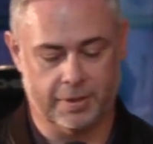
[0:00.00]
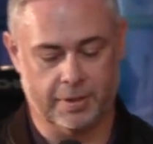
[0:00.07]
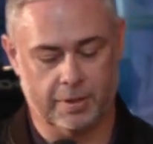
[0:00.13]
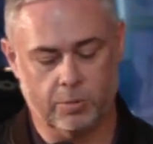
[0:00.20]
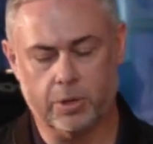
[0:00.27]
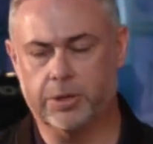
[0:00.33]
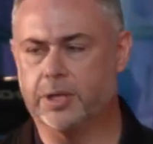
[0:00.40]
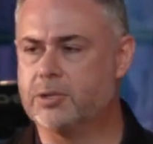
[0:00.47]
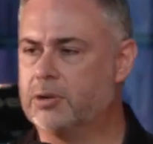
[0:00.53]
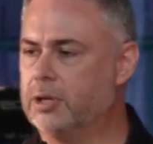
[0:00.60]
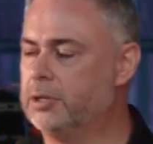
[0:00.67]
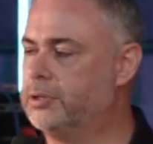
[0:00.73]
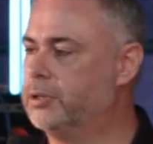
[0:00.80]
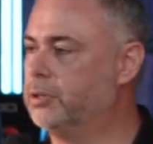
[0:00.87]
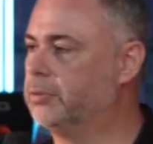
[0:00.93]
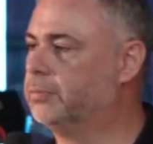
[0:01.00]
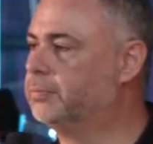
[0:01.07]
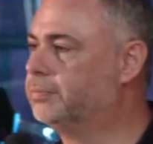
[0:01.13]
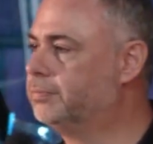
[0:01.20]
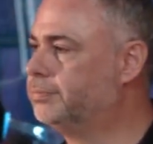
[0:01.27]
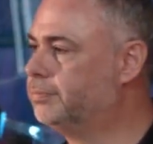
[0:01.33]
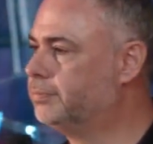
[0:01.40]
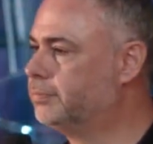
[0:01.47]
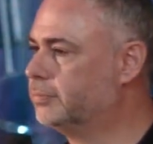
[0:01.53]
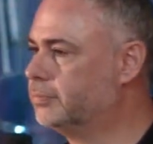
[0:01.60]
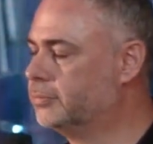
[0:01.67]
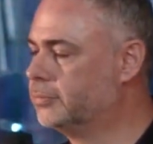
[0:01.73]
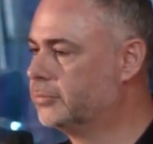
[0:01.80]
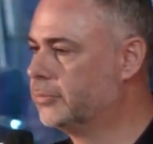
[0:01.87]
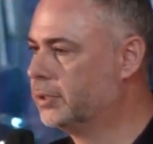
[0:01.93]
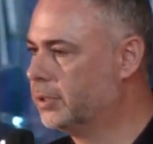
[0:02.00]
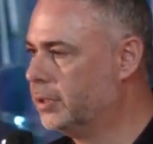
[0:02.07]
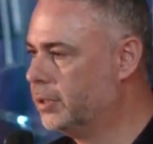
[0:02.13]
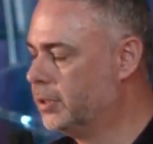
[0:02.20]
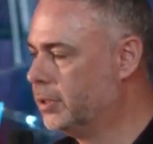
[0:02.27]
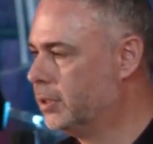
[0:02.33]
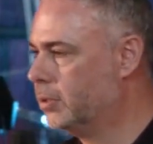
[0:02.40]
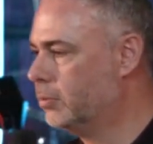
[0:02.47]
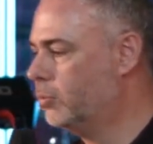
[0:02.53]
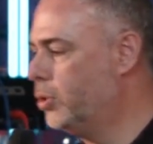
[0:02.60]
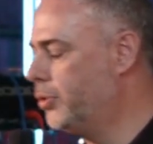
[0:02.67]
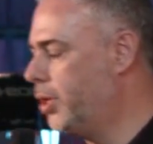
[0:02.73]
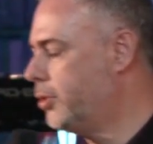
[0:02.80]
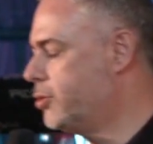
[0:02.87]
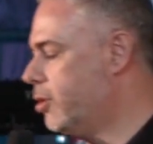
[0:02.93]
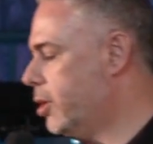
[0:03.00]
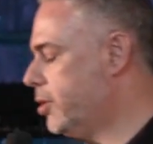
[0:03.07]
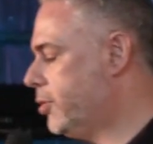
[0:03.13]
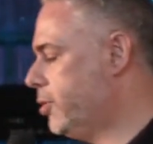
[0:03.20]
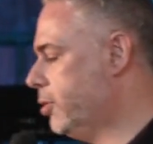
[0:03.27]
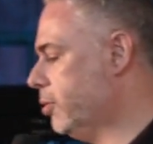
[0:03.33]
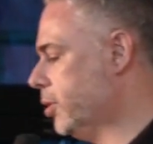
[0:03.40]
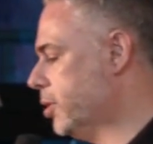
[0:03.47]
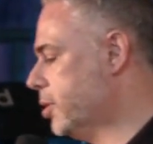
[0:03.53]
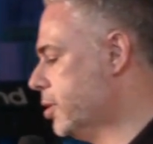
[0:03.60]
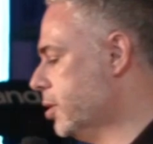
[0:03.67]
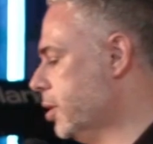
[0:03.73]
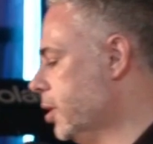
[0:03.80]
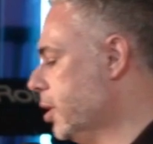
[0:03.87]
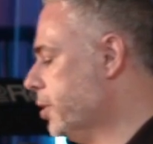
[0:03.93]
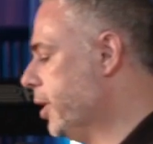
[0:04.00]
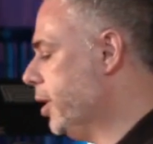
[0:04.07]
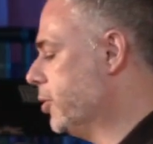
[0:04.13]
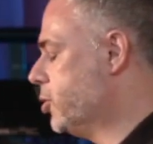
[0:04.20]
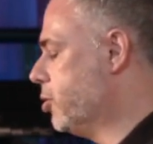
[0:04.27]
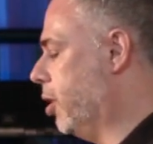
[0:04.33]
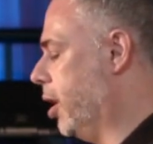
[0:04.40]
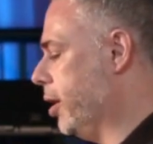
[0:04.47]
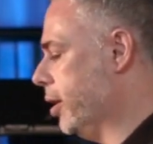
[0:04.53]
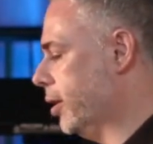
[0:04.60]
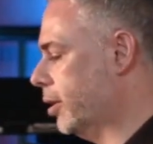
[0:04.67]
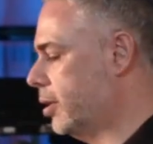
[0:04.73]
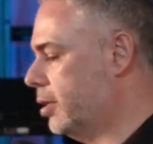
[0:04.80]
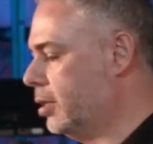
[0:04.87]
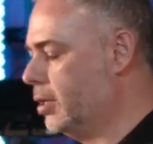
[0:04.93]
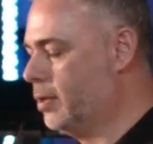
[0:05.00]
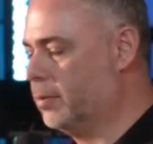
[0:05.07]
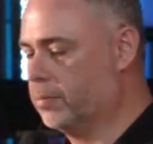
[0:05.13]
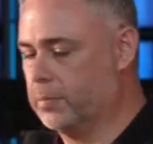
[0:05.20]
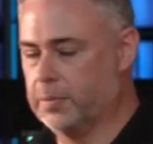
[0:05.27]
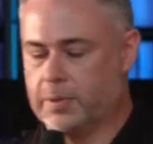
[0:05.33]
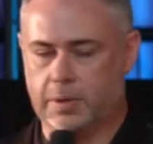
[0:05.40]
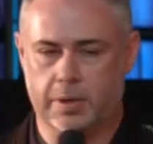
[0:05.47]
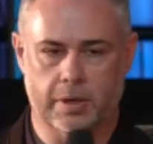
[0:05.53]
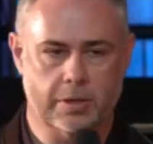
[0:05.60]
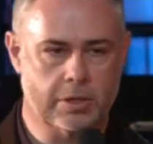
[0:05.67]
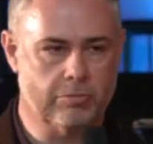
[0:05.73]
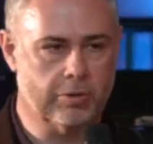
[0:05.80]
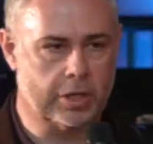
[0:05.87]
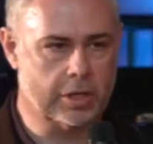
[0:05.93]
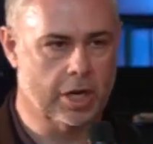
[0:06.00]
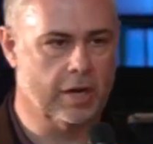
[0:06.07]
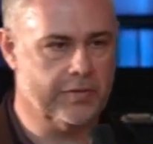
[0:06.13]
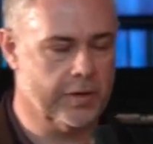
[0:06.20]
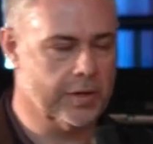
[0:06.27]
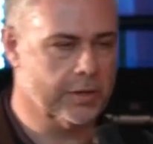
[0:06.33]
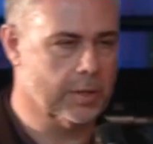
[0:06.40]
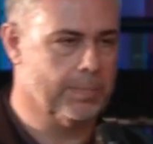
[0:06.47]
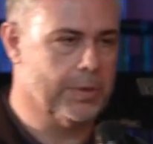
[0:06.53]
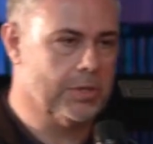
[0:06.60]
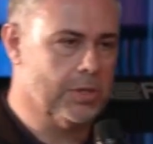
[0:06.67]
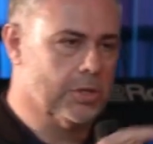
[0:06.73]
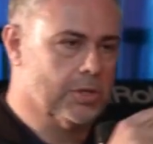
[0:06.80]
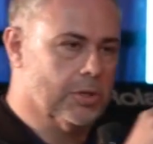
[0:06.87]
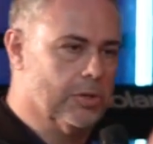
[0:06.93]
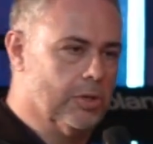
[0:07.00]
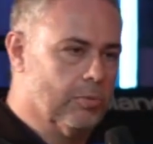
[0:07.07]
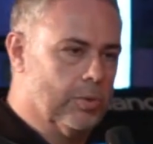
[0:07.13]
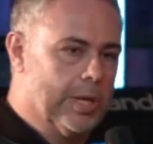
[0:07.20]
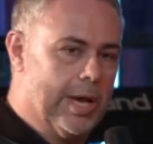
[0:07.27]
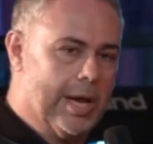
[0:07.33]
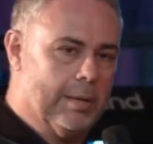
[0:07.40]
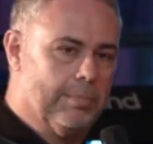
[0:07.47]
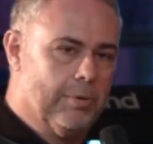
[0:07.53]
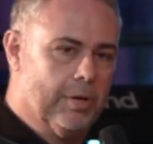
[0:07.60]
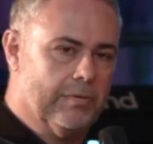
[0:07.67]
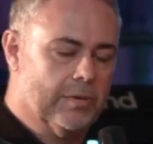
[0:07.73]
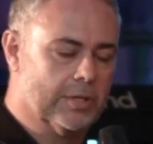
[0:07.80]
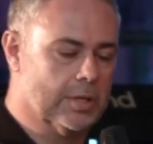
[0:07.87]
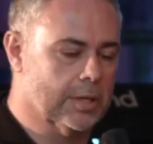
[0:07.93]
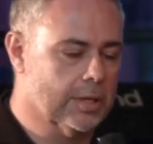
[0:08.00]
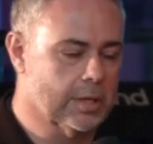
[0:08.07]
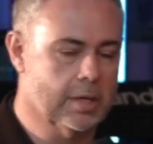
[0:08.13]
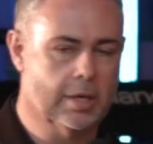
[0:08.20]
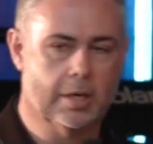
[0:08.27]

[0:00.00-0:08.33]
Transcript: What are they trying to do? What they're trying to do is they are trying to recover the position that we had previously.